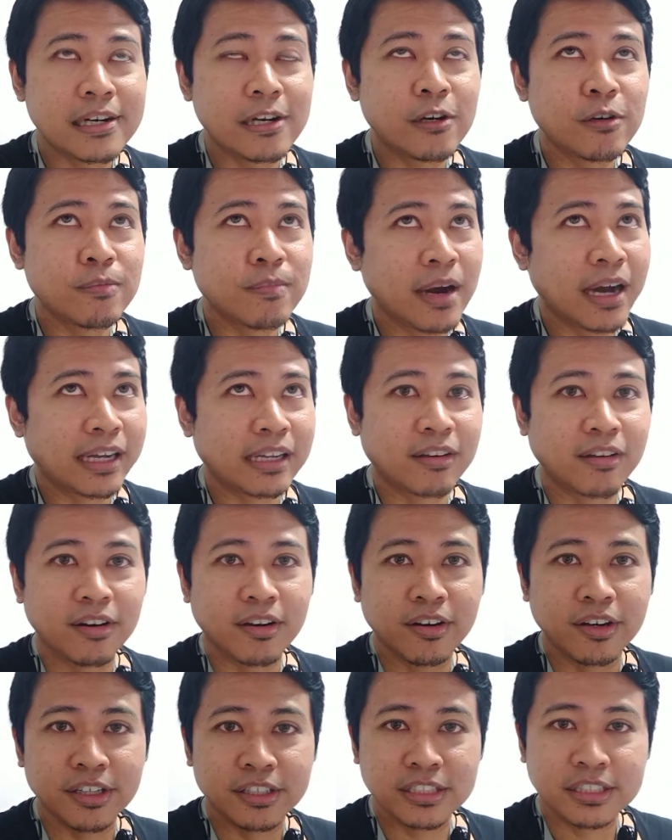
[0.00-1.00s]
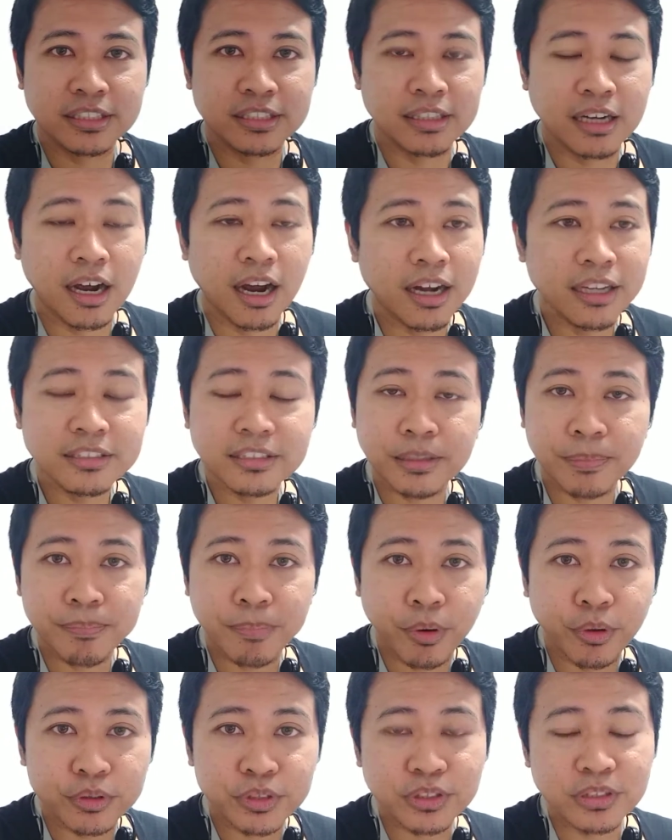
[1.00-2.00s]
Oh my gosh, I
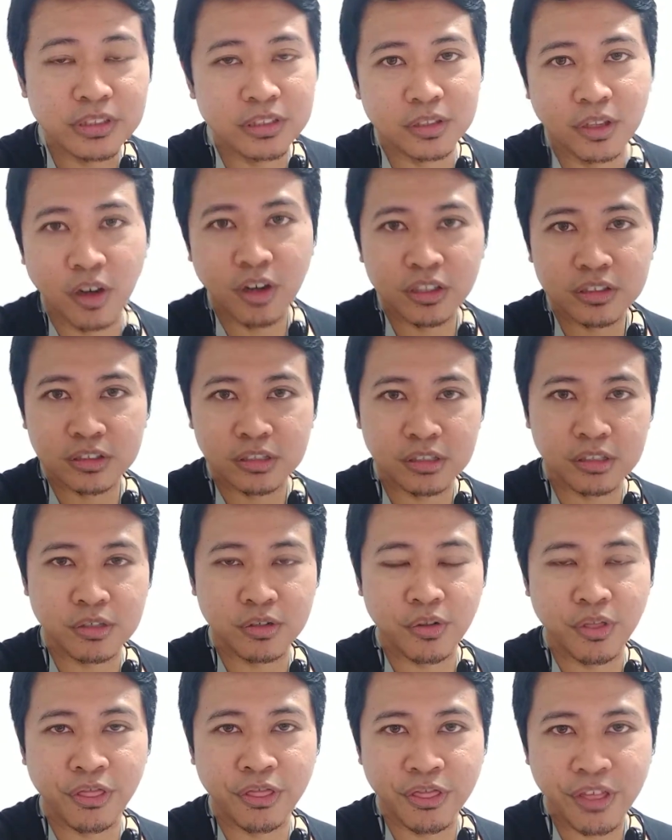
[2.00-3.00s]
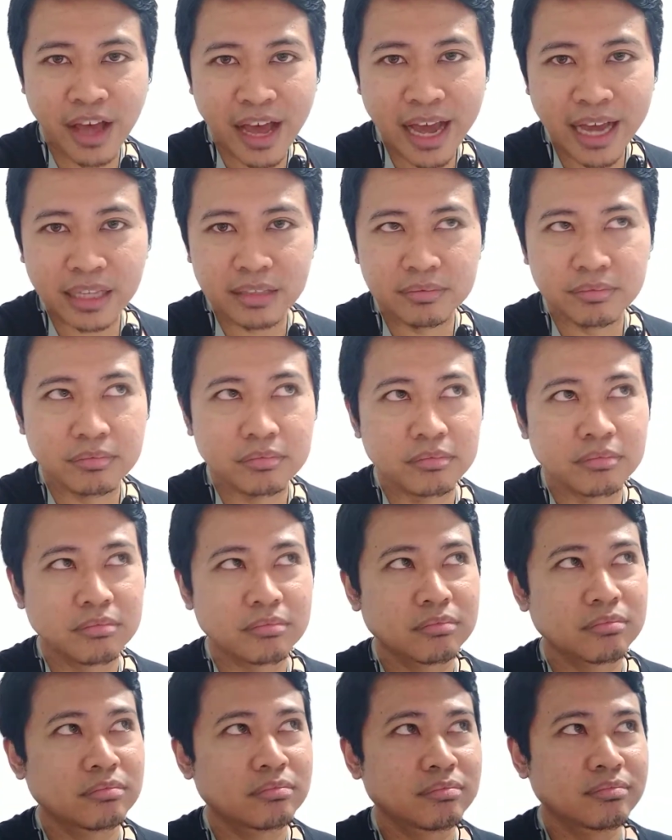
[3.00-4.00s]
supposed not to do
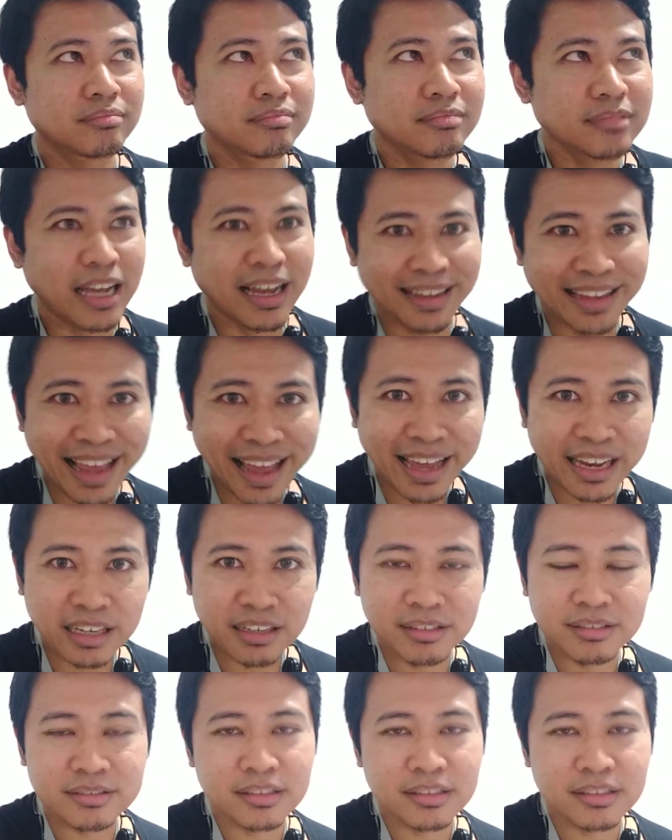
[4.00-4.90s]
that.Again,